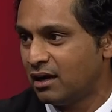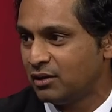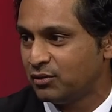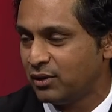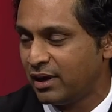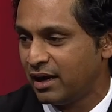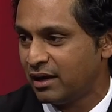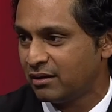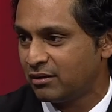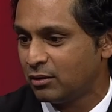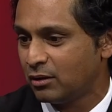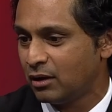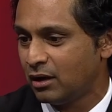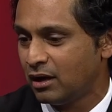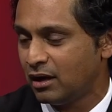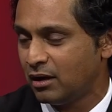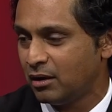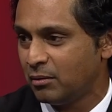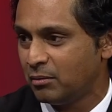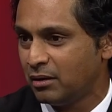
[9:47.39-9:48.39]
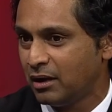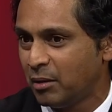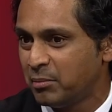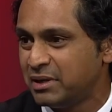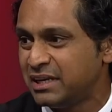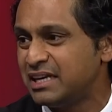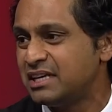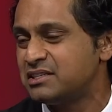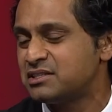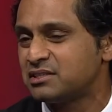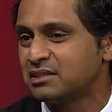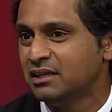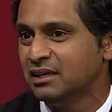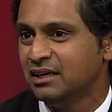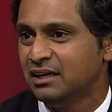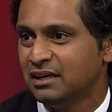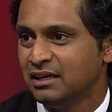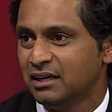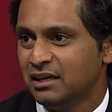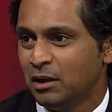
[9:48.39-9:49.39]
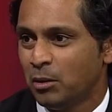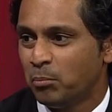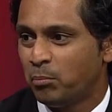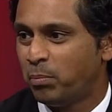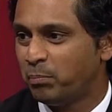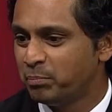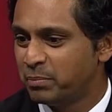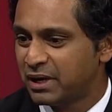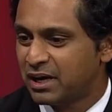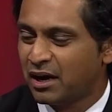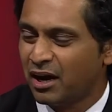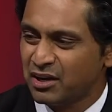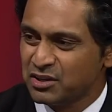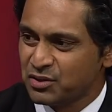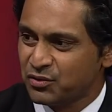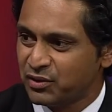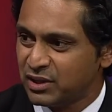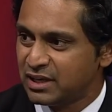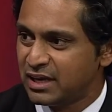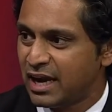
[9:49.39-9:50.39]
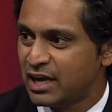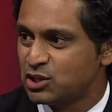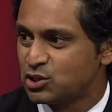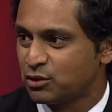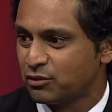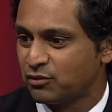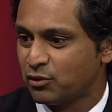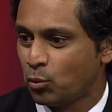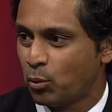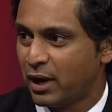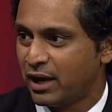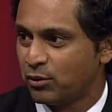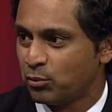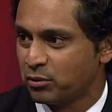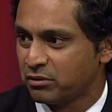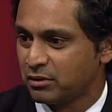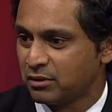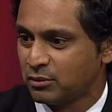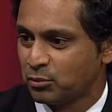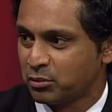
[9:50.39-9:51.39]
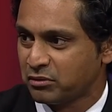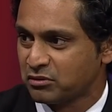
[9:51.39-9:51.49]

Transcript: on there. Uh, I mean, he's because of the nature of the way we're,